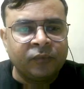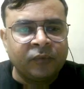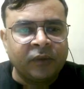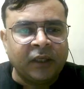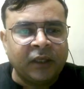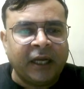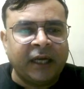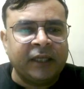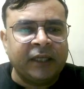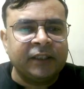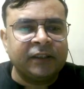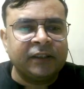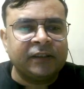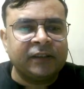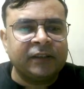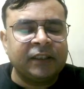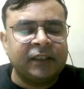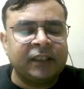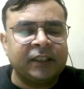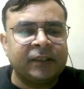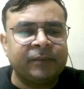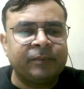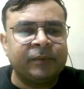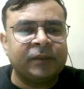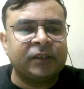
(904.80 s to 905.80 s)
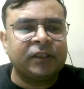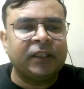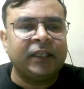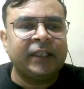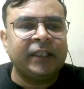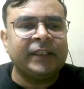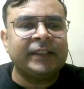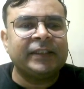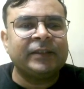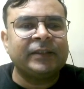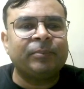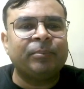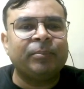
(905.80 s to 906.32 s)
and this is a especially
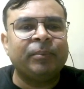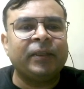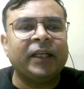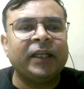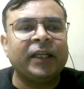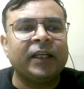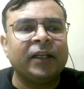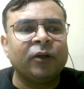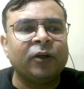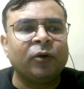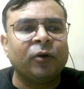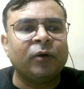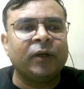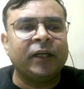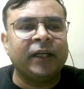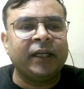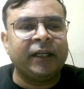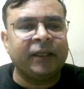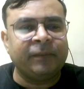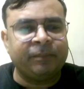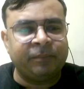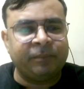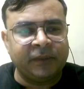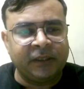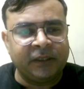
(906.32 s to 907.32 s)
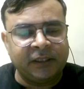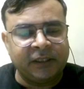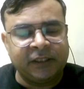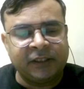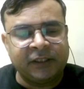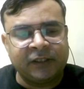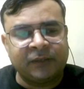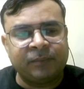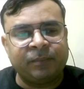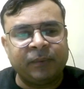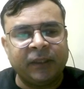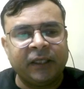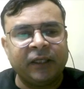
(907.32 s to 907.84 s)
spring loaded
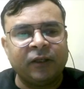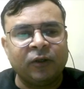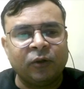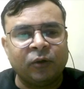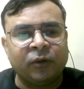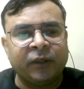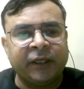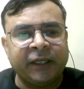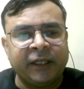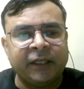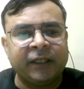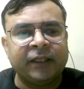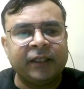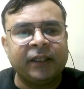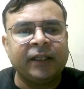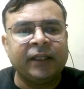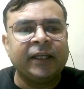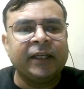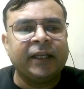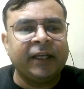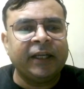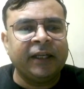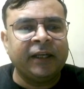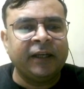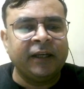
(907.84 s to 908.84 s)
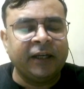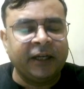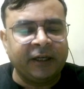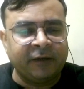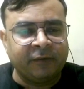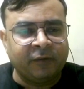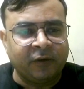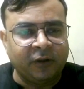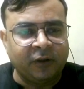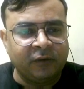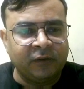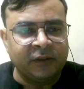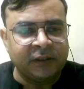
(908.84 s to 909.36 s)
inlet
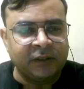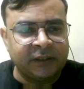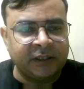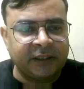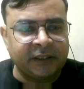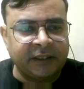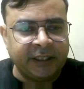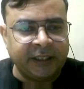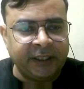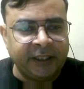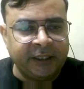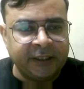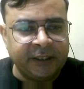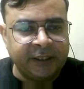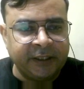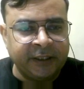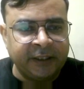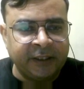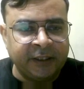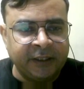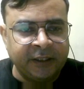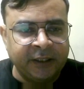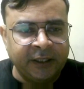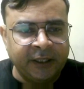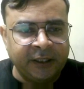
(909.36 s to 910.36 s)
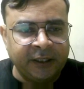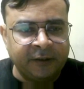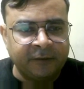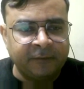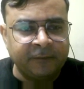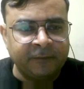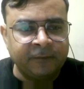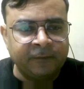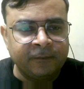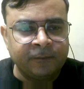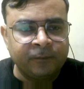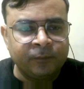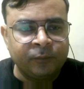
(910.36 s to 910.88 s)
valve. Is it right? Inlet
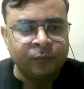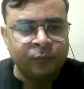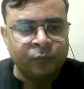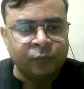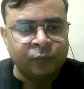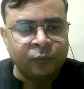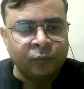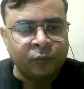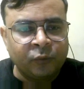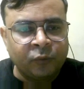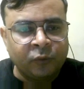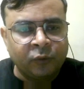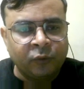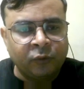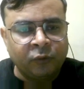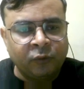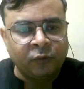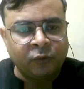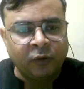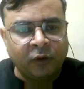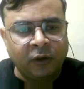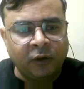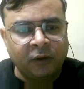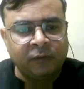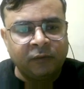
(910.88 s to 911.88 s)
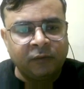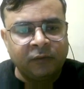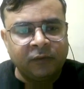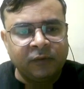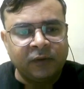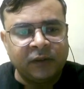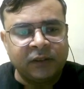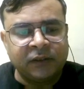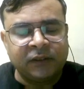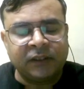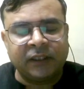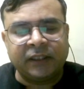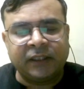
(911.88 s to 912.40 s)
valve.
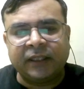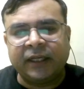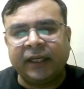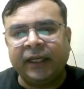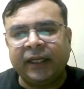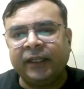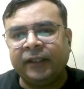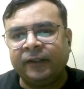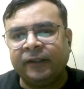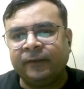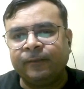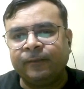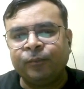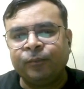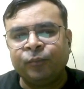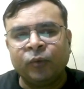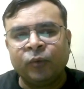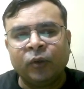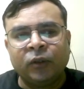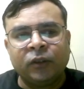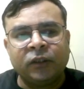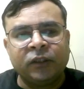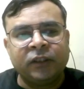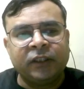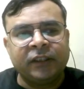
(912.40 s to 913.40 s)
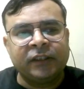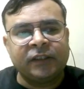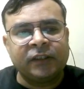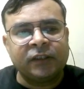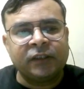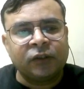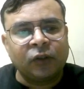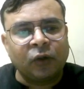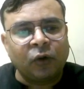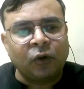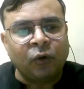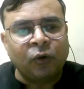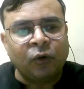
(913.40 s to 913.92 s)
Is it right? This is
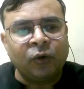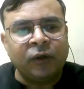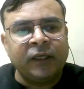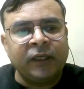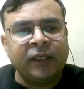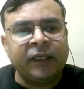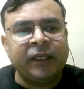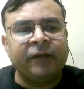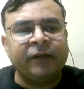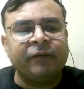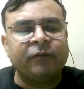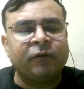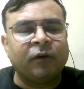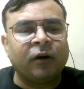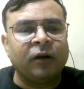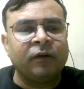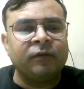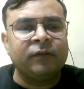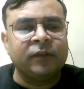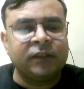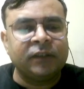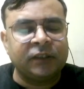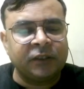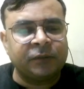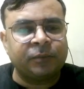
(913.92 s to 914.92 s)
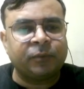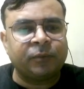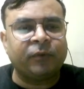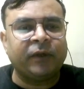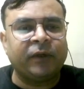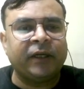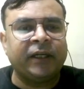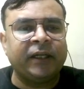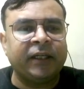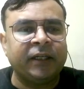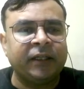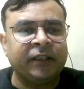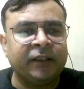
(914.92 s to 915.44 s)
the only valve which is
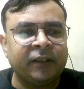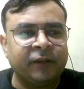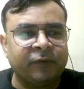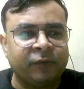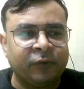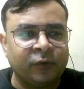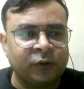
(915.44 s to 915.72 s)
provided in the